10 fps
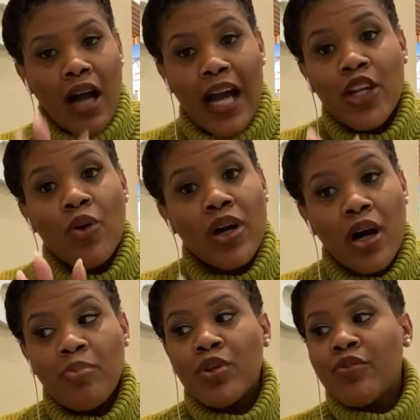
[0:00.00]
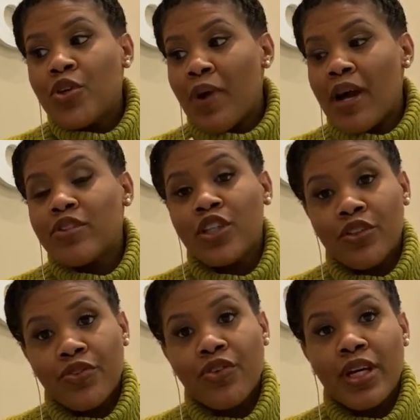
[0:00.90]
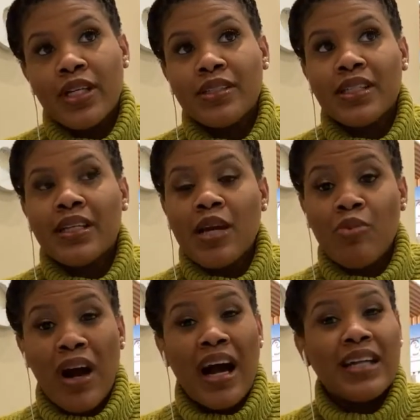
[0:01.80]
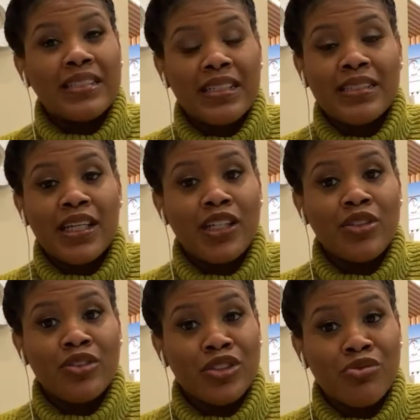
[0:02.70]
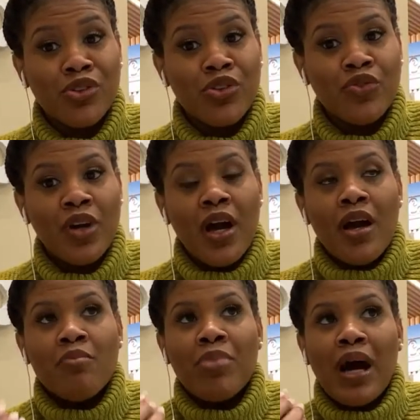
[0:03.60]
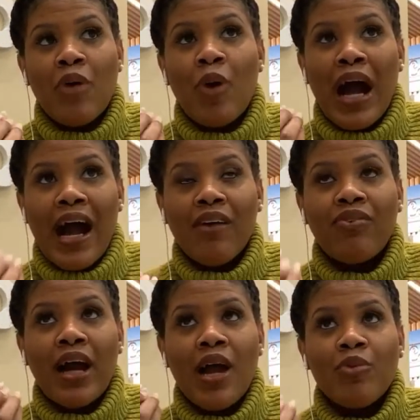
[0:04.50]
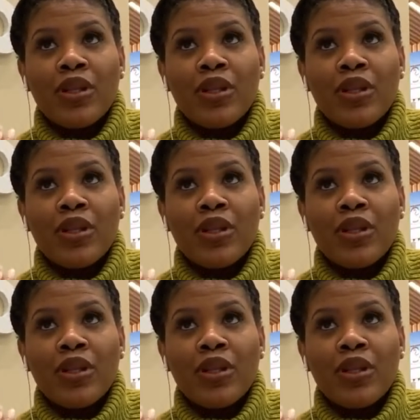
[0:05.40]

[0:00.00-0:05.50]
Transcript: I know a couple of you have good friends and they will honestly tell you the truth. But what I find with